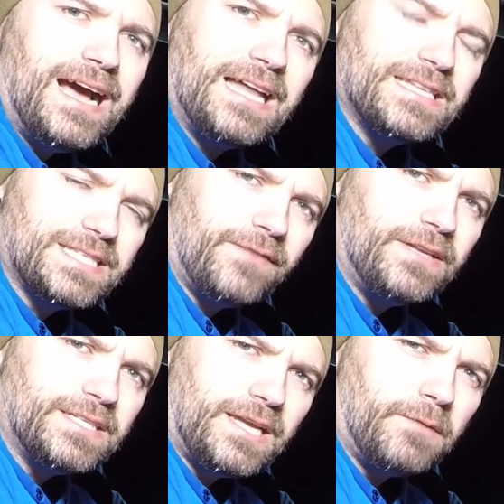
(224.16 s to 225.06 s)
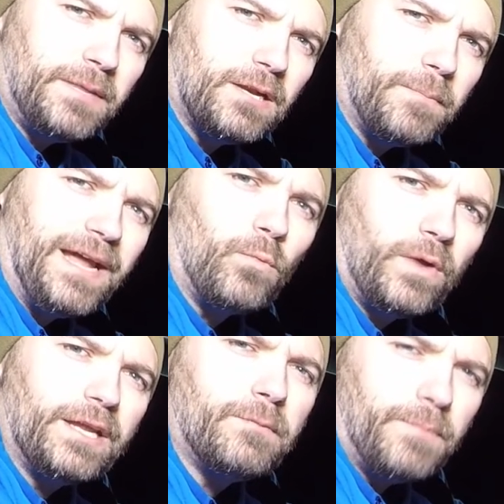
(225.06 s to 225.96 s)
on the 70 centimeter band
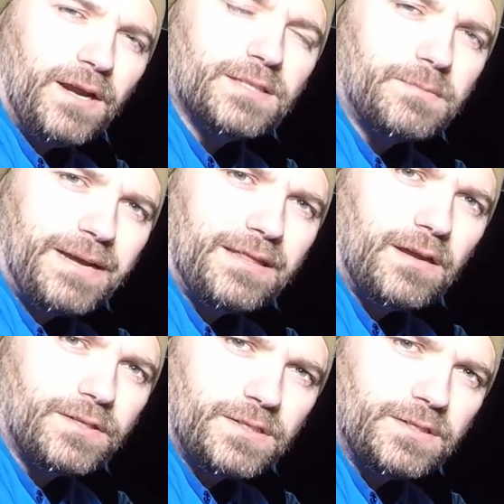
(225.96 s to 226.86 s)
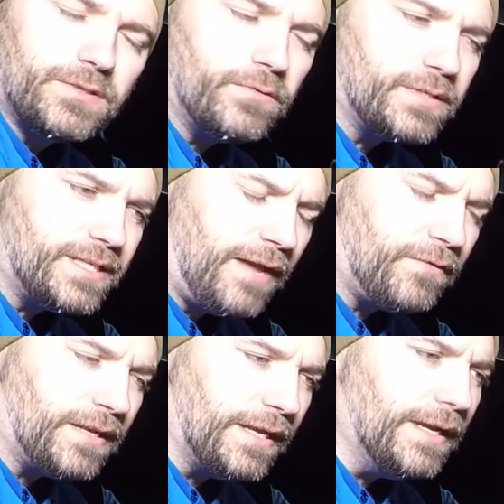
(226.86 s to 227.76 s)
when compared to my Larsen
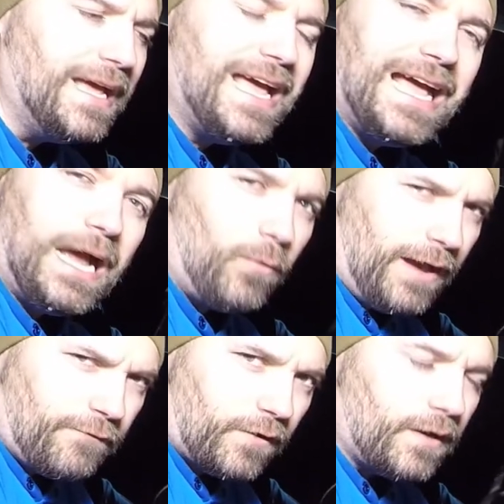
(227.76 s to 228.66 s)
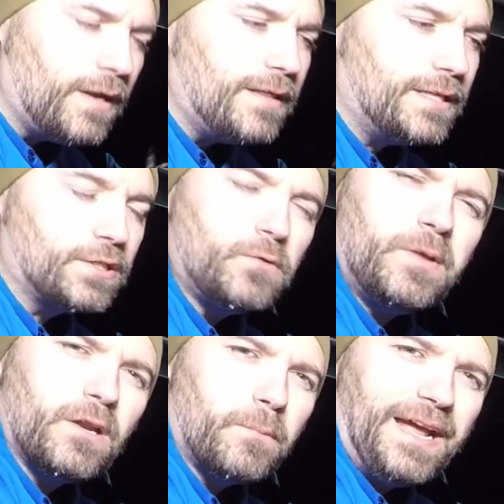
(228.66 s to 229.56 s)
270. However, the 2
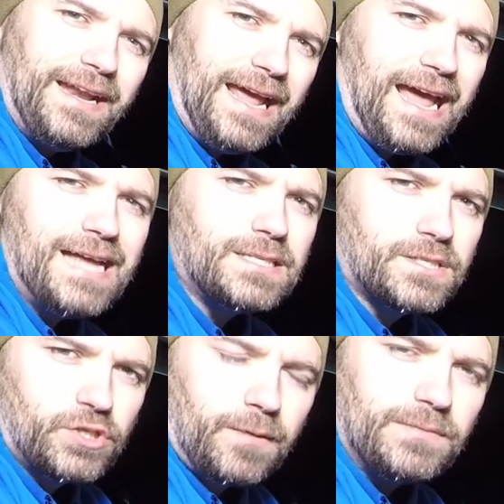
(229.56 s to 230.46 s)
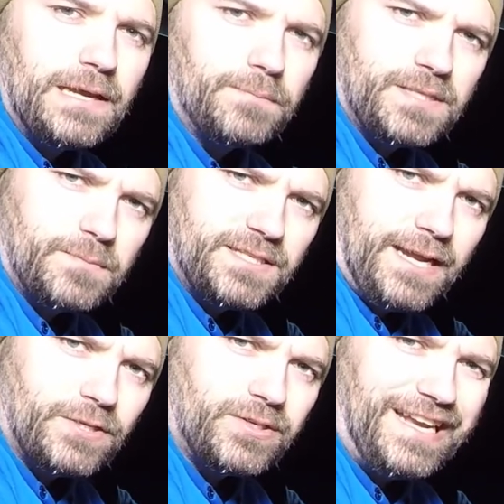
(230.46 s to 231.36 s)
meter band has jumped up
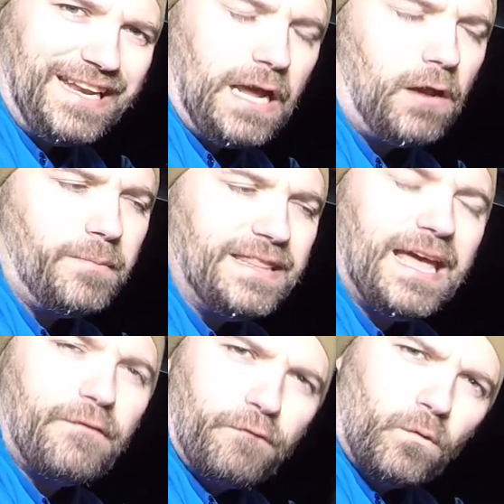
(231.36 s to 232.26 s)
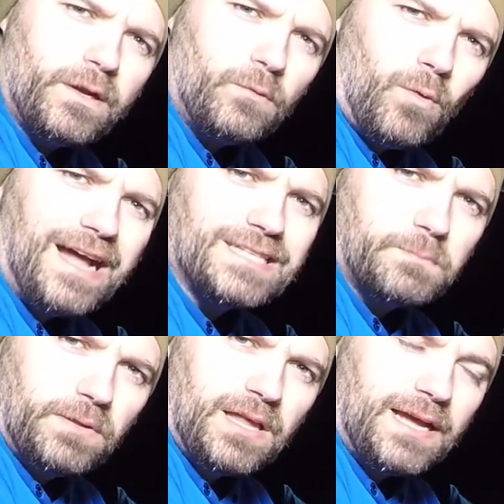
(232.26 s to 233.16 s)
substantially, and now I'm in that 40 watts
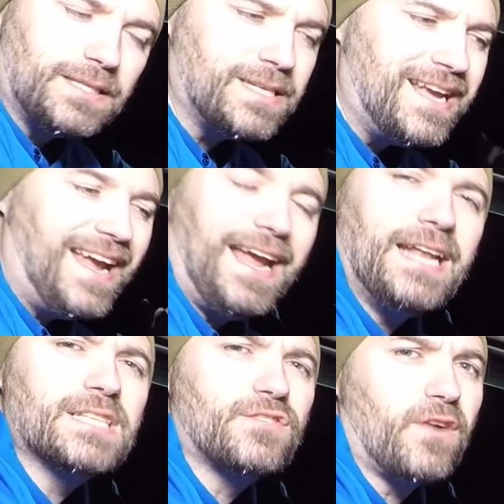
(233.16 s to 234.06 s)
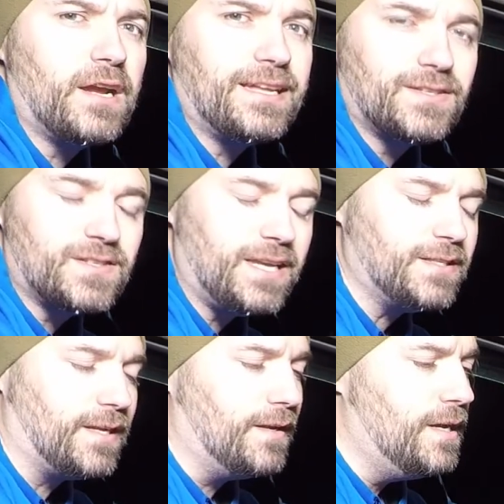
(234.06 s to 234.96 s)
plus, and it's very
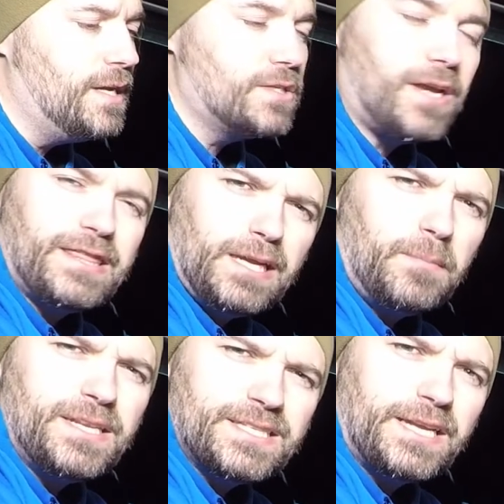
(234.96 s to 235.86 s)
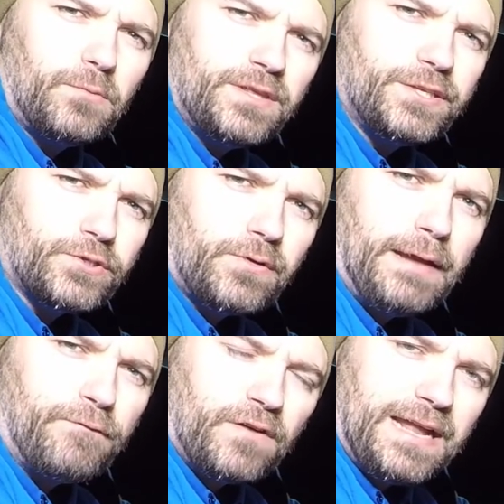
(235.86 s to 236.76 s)
consistent. So I think I'm going to stick with this
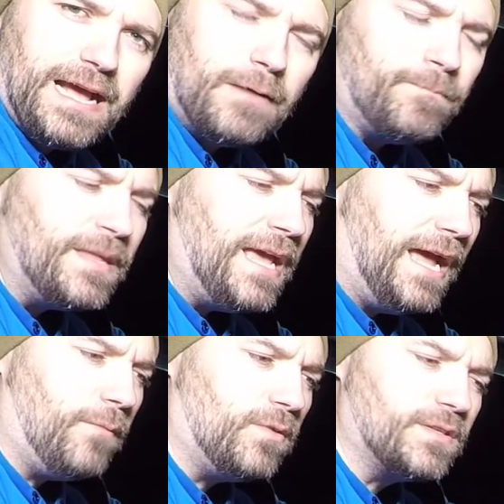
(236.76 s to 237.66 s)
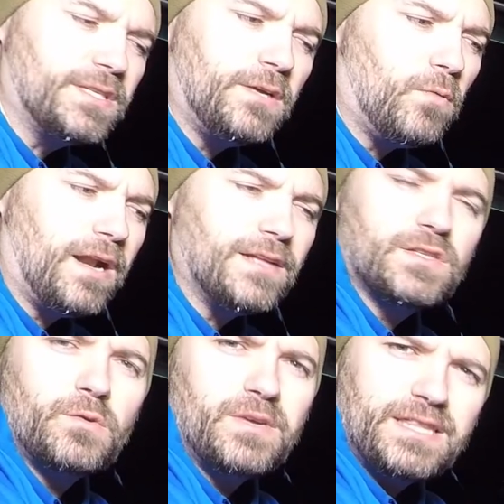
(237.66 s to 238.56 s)
Tram for now, and we'll see what I'll
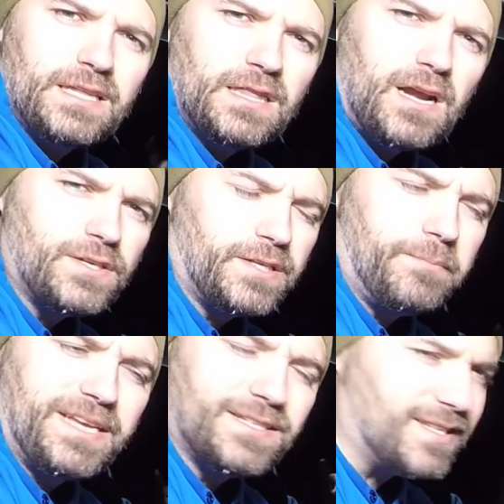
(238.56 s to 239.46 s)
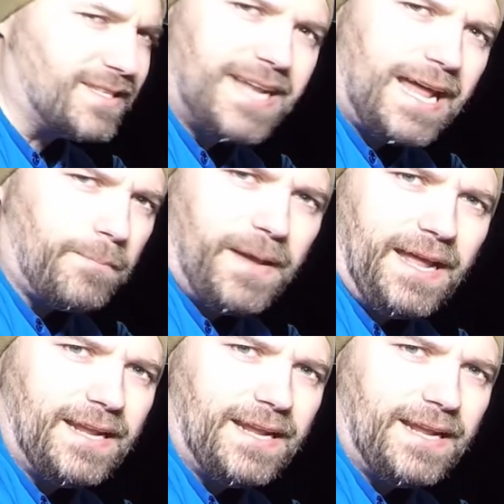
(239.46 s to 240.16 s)
do with the Larsen because it's not a bad